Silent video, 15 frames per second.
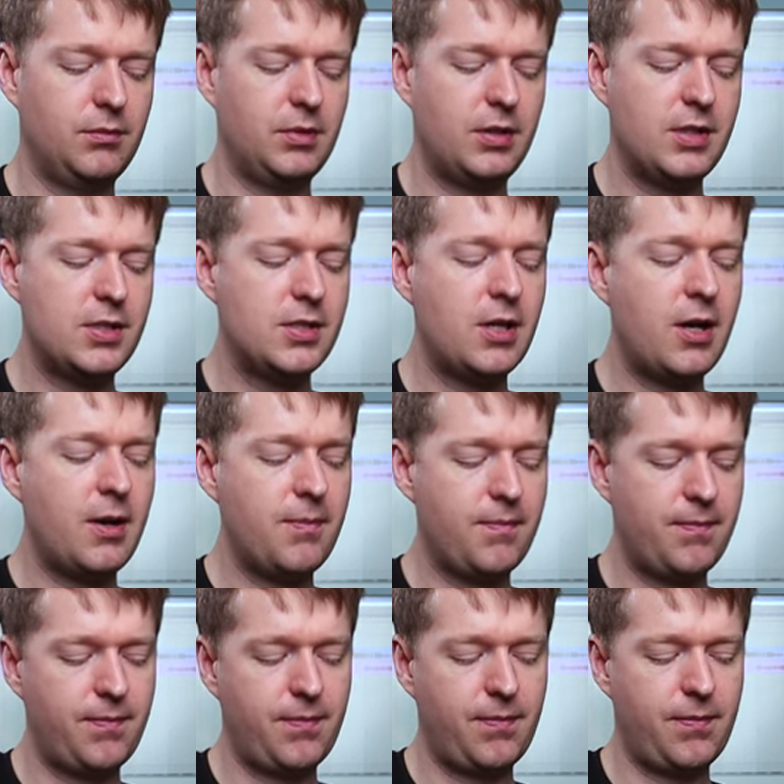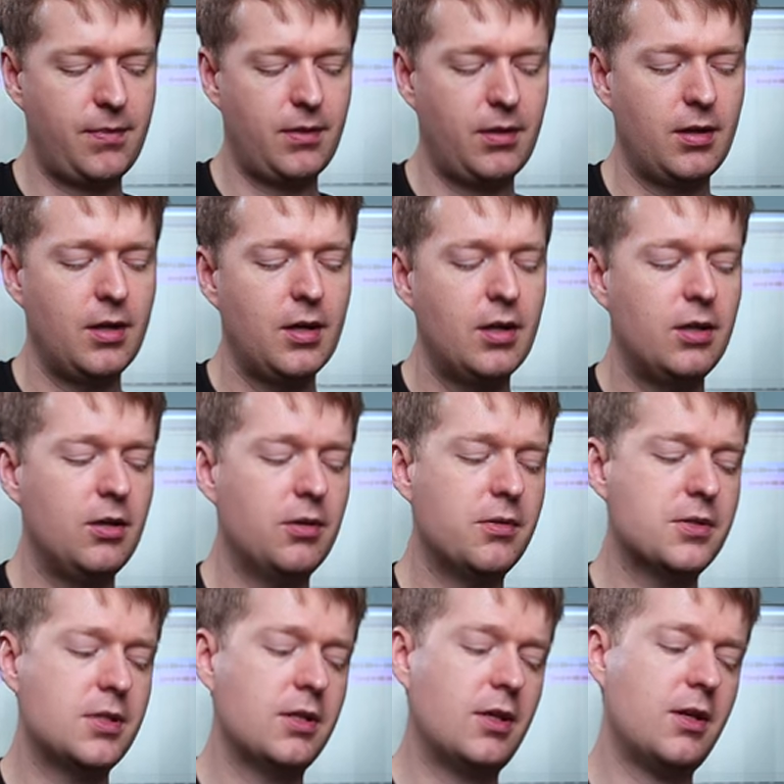But this time, you're
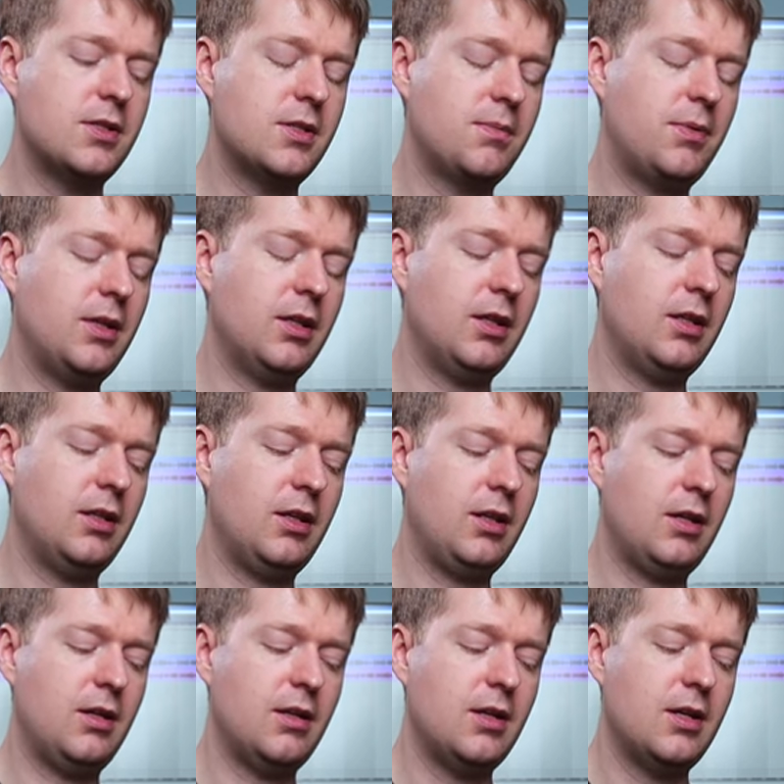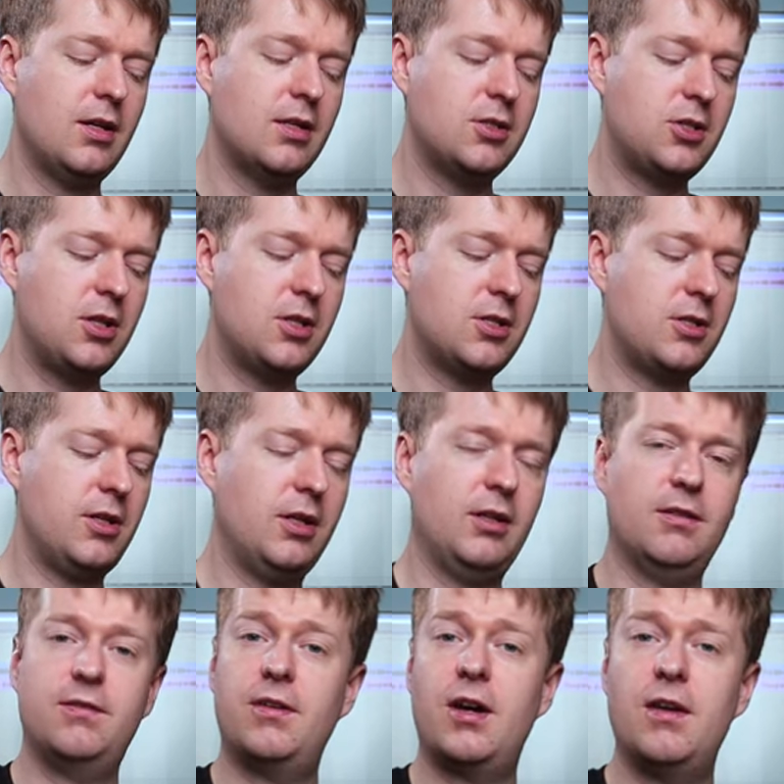also going to bring in the G
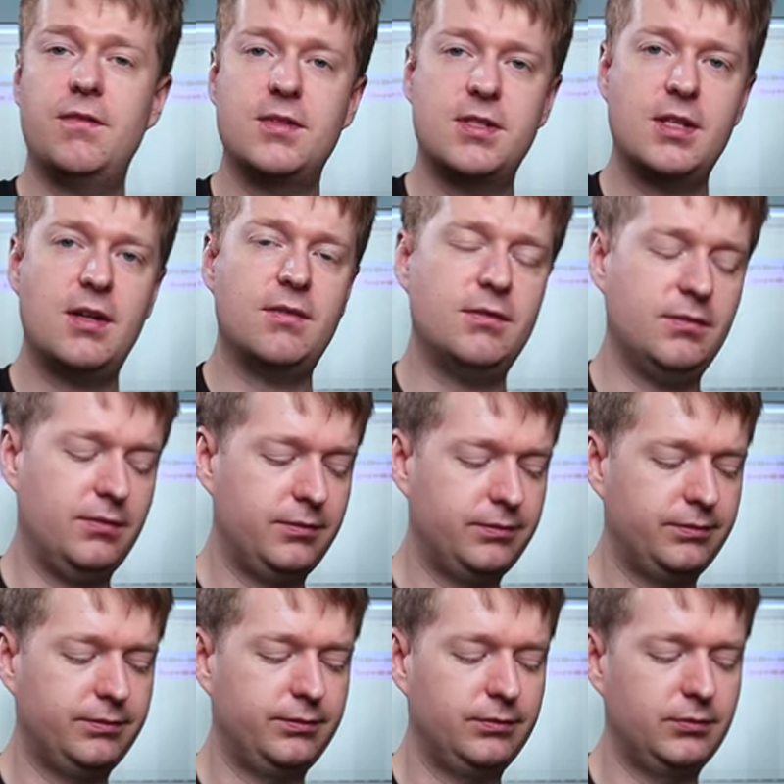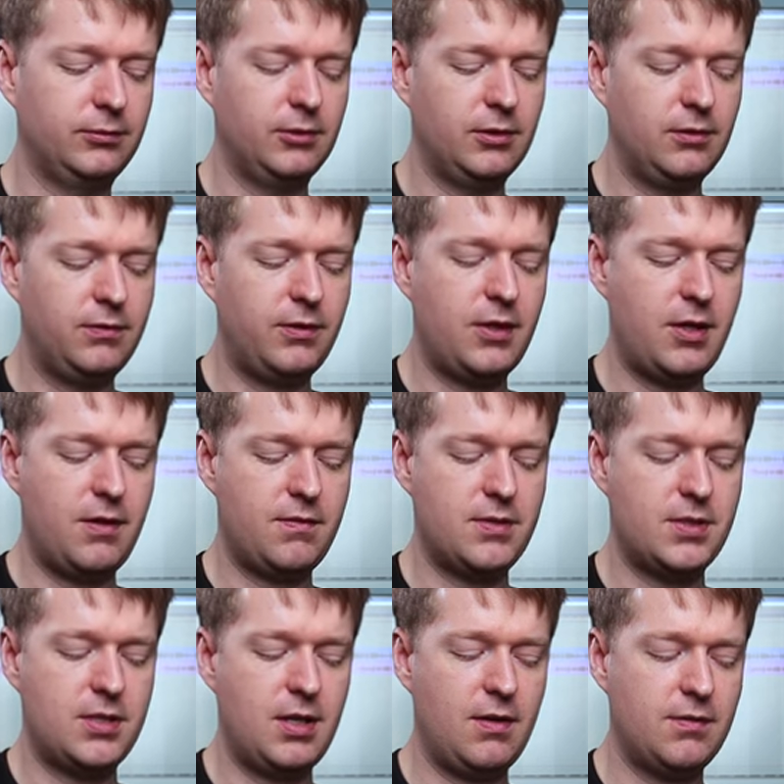string, five and seven, five
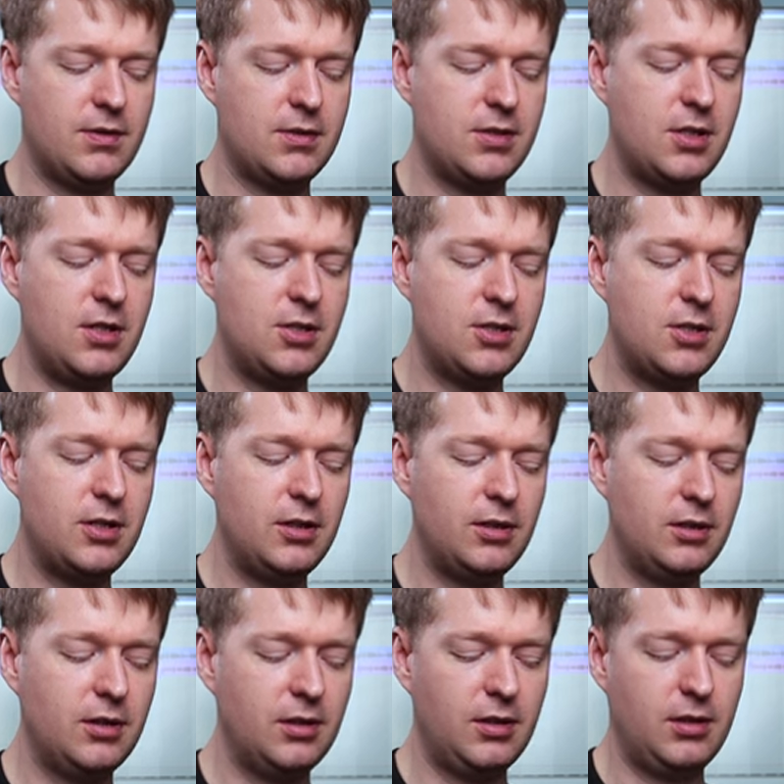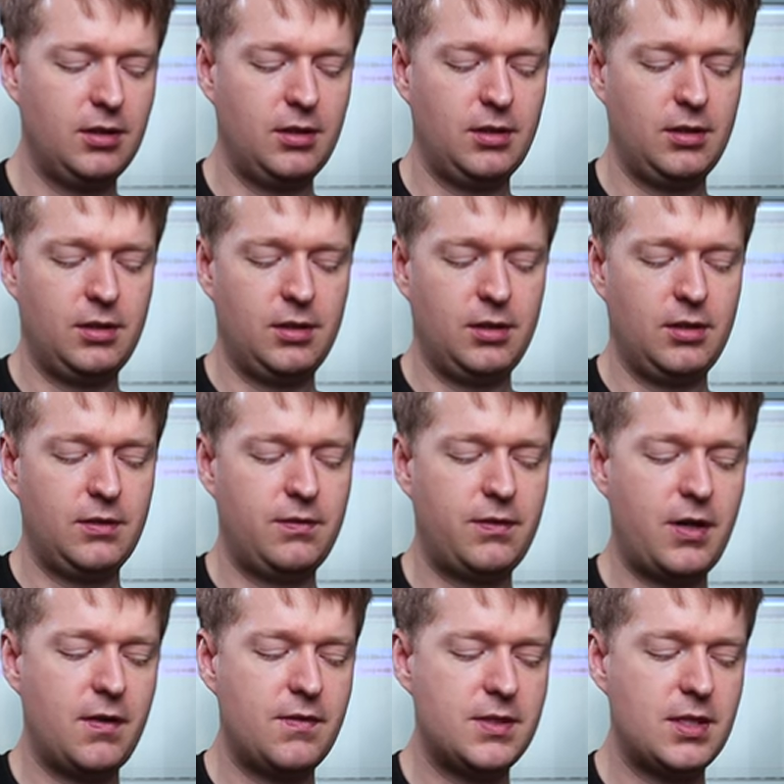and seven, D string,
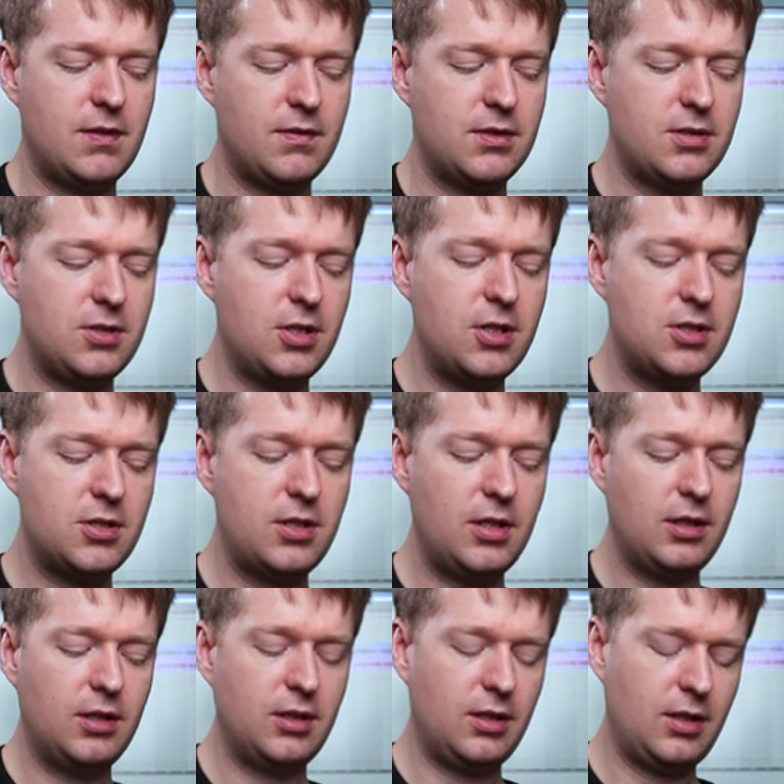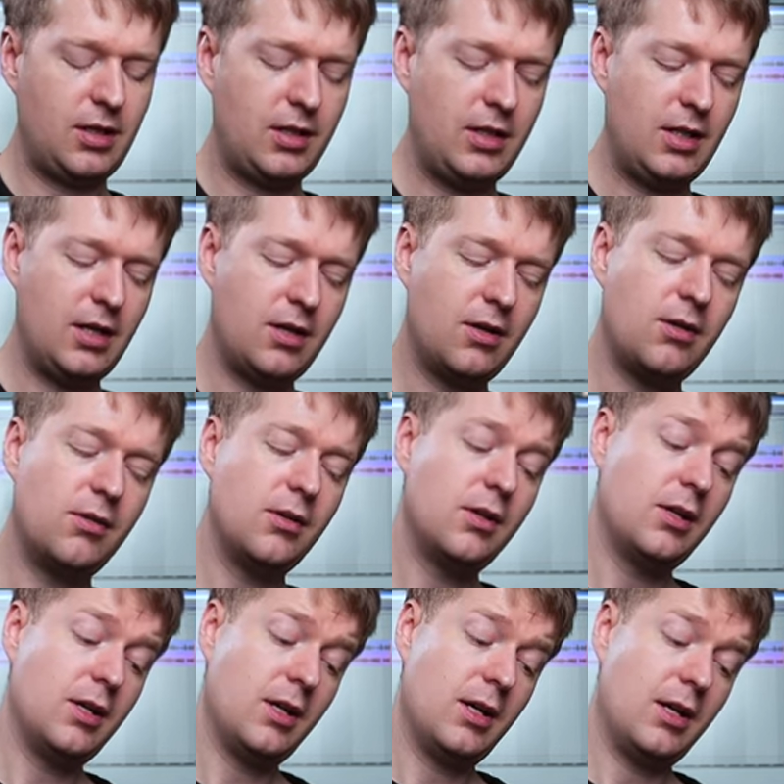five, seven, G string, and now
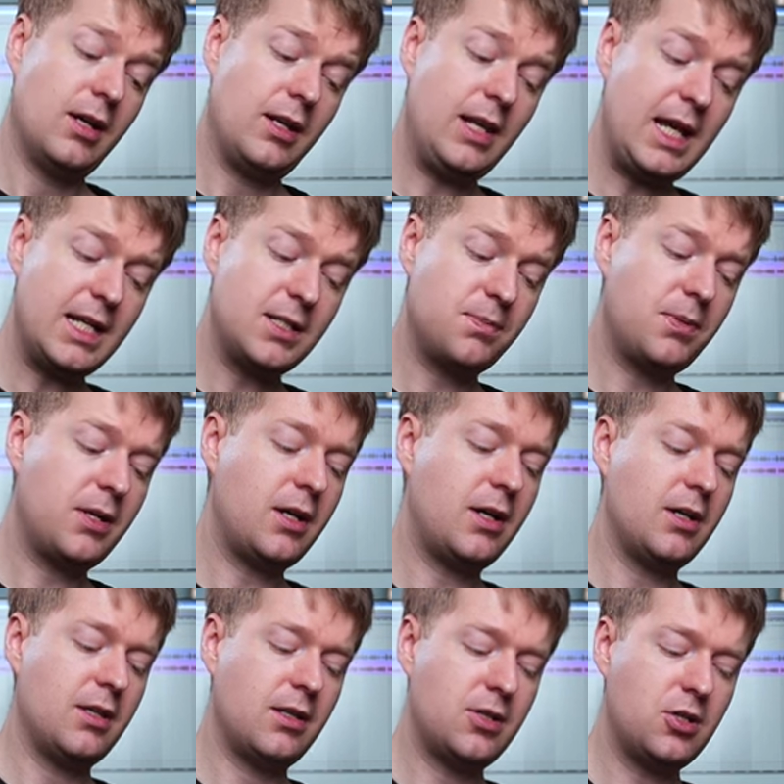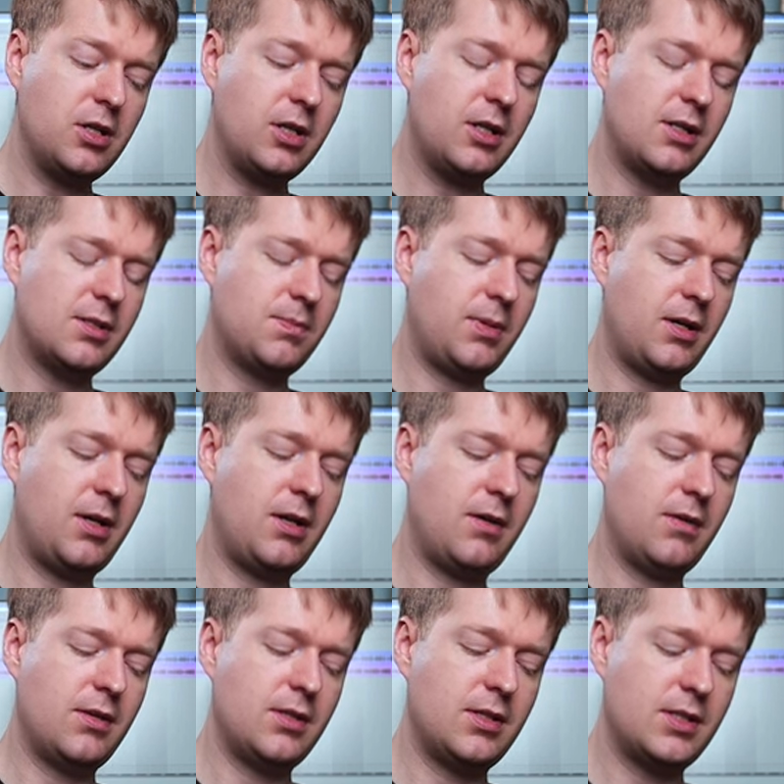last part, the trickiest
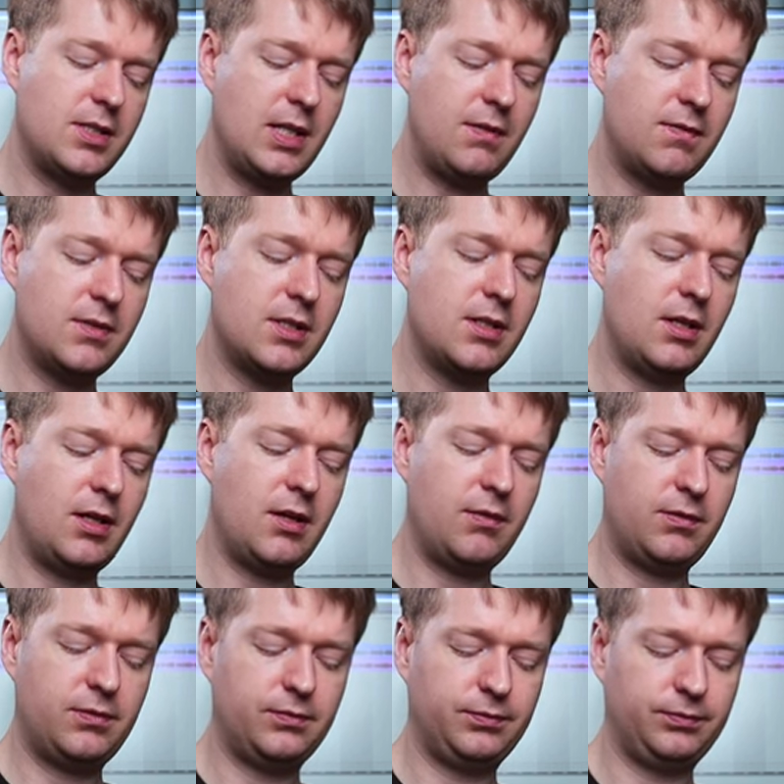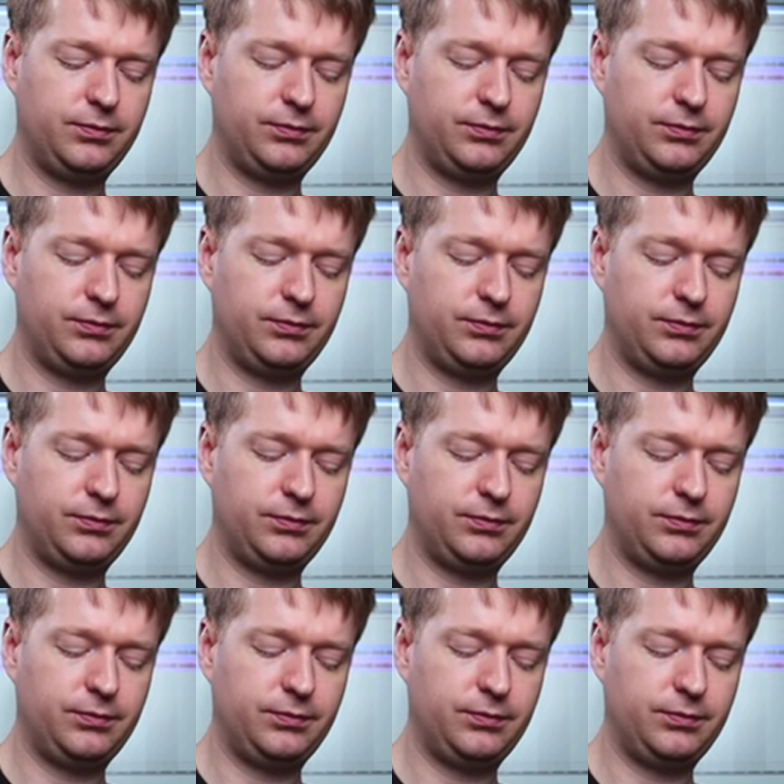part, seventh to ninth.